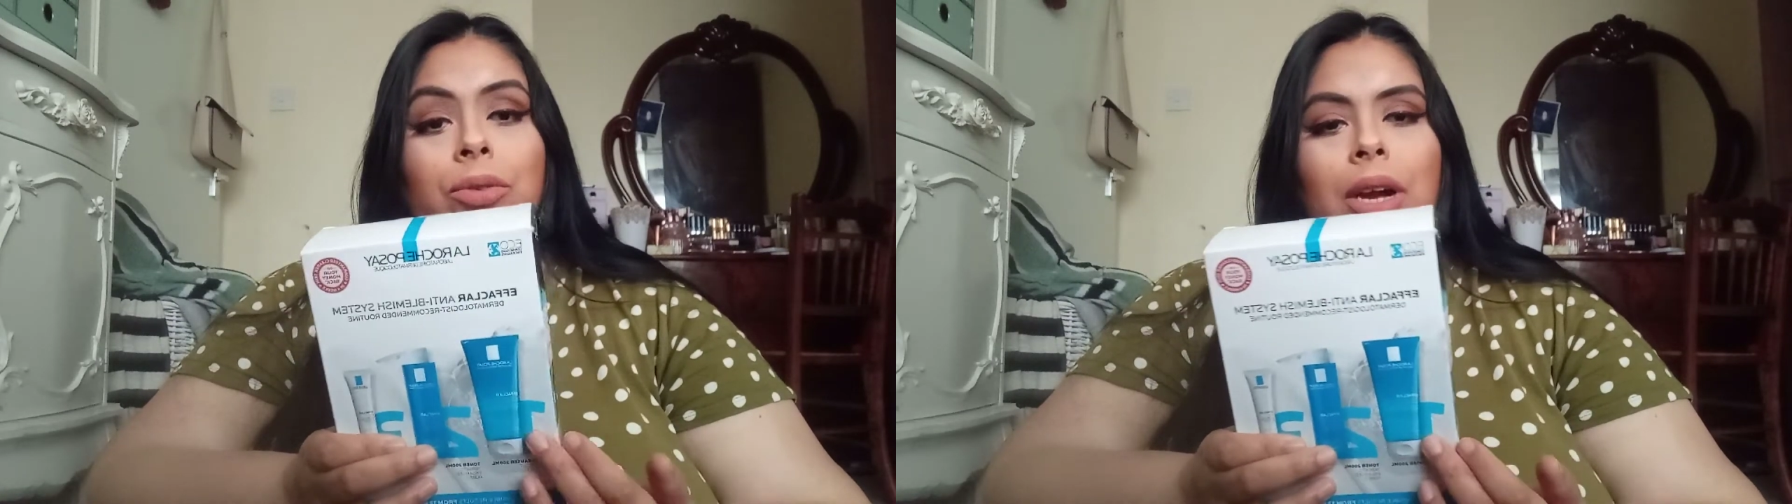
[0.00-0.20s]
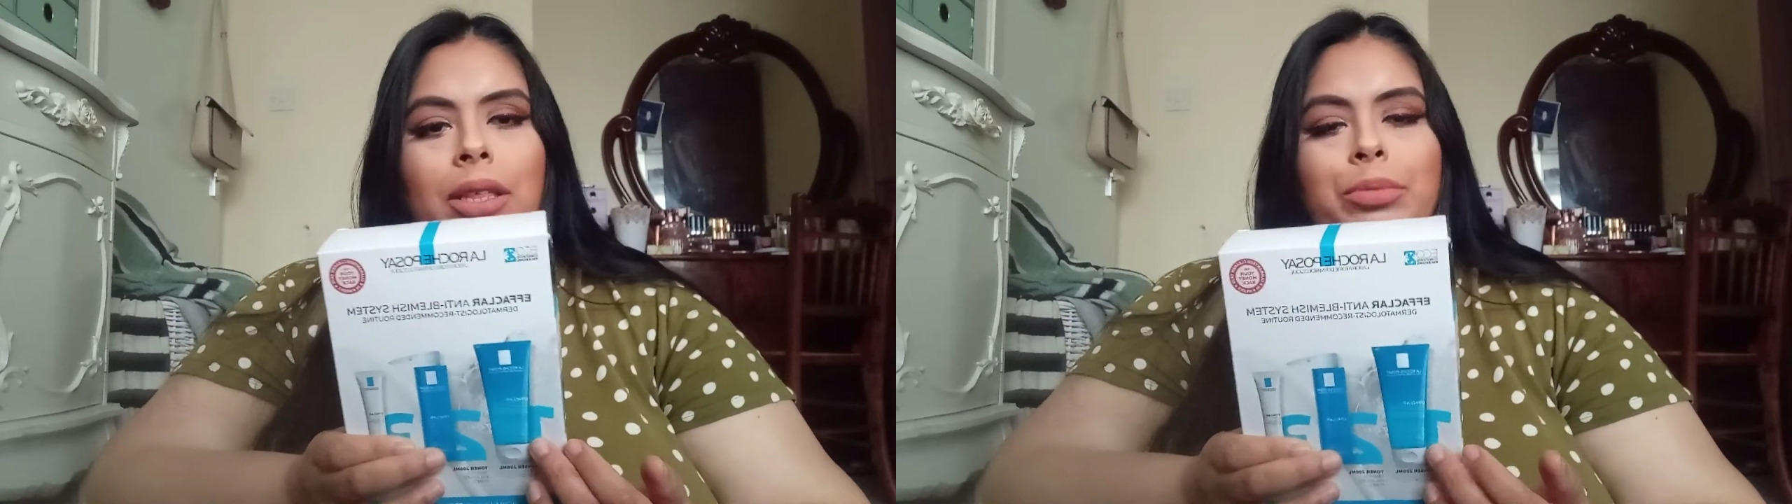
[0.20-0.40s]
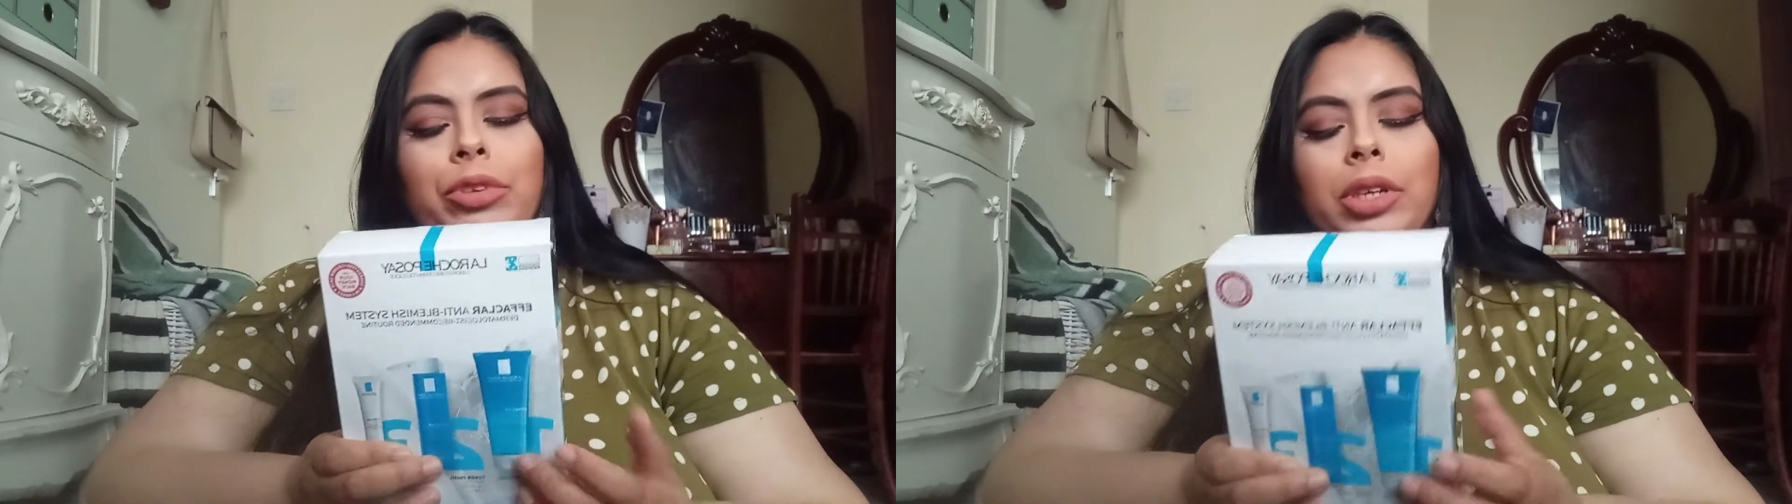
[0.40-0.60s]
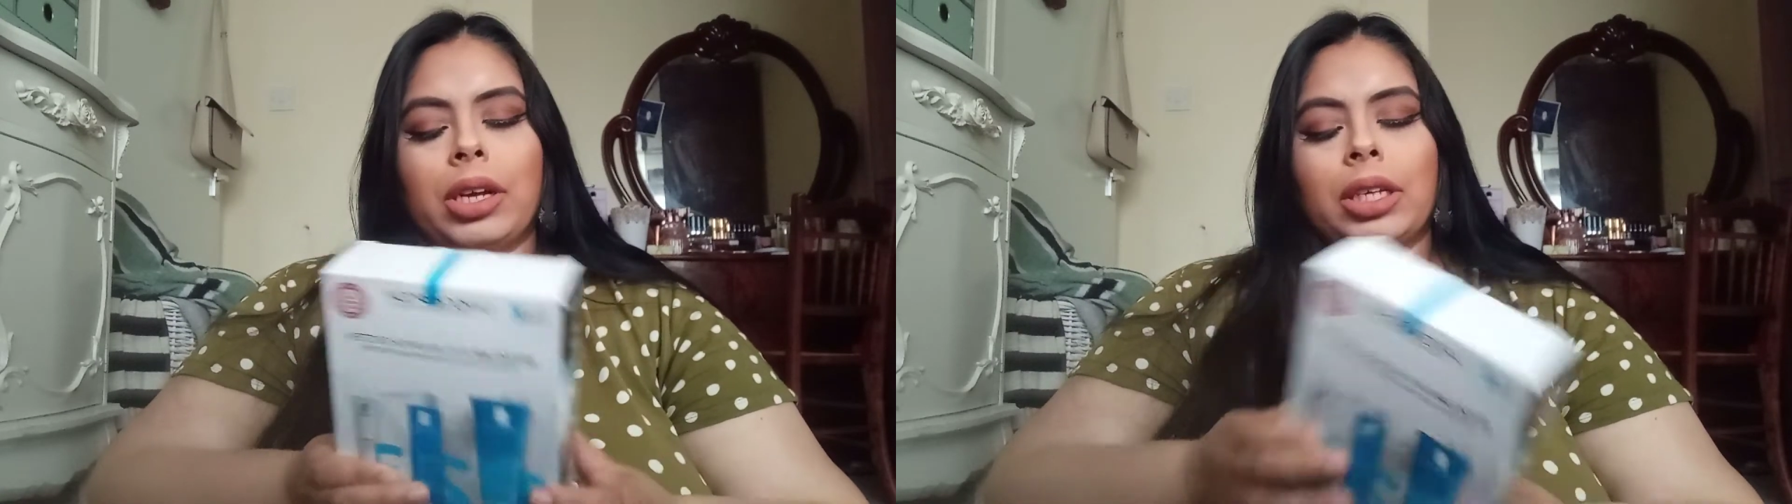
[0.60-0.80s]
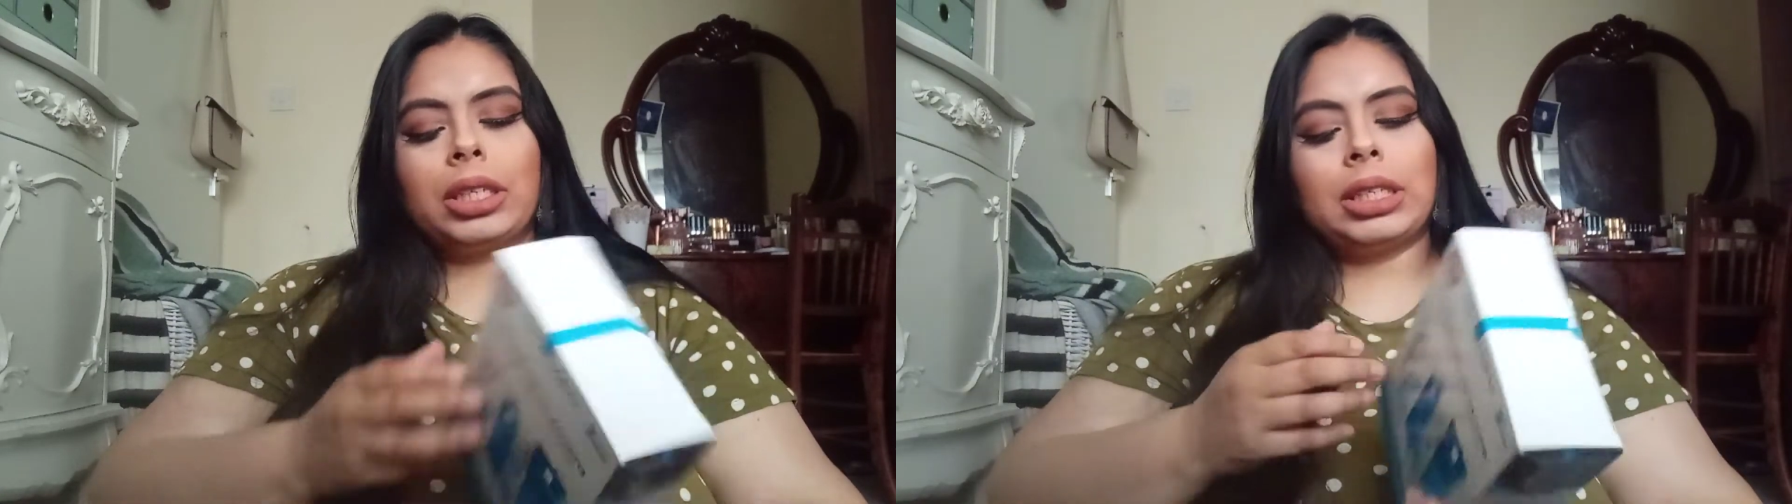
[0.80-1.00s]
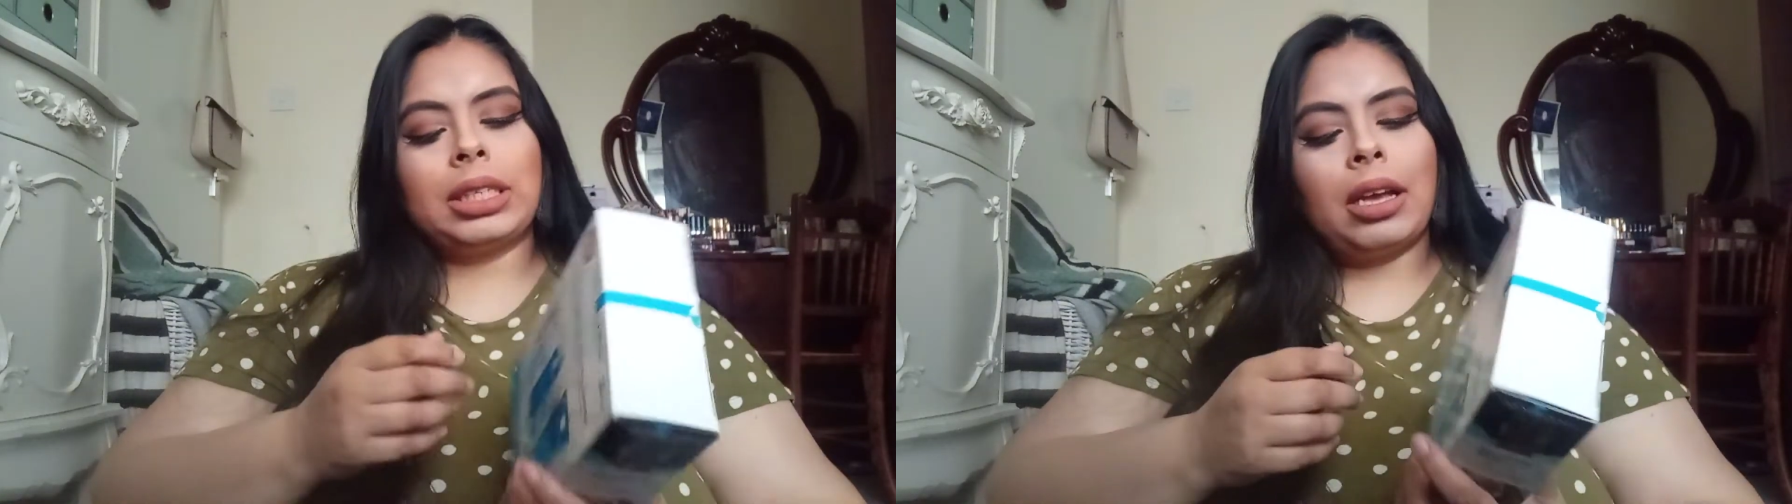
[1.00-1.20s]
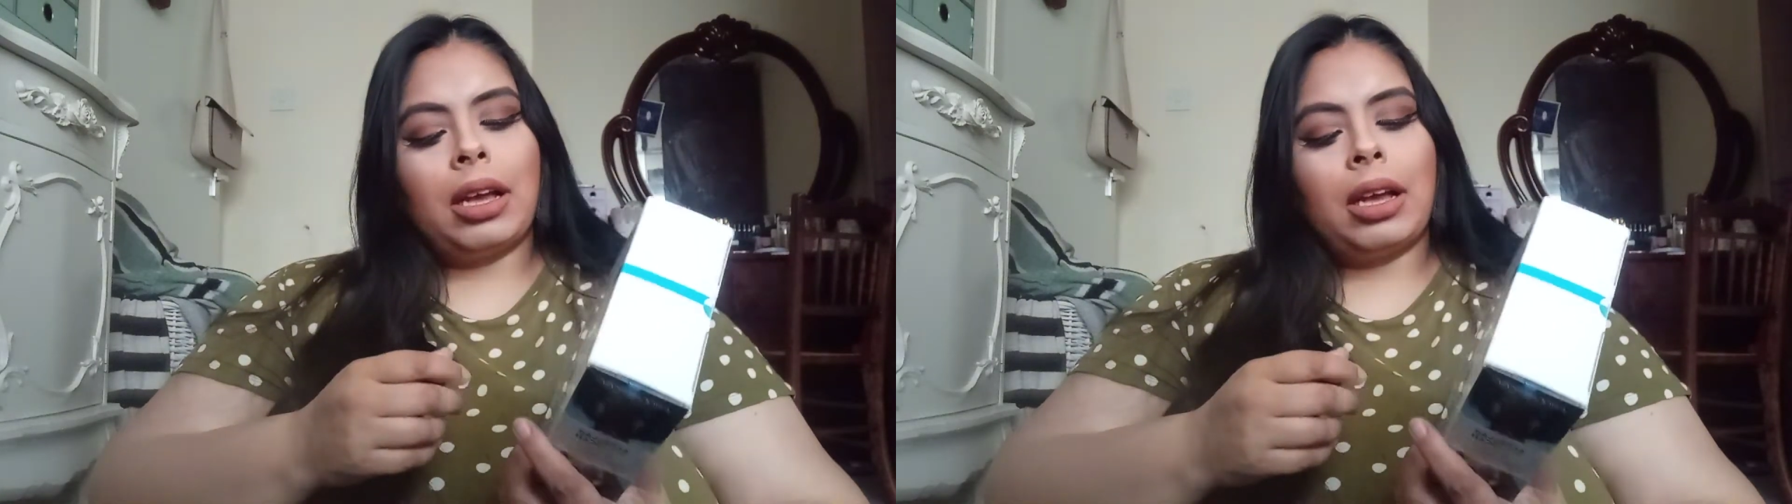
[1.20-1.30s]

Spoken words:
other products.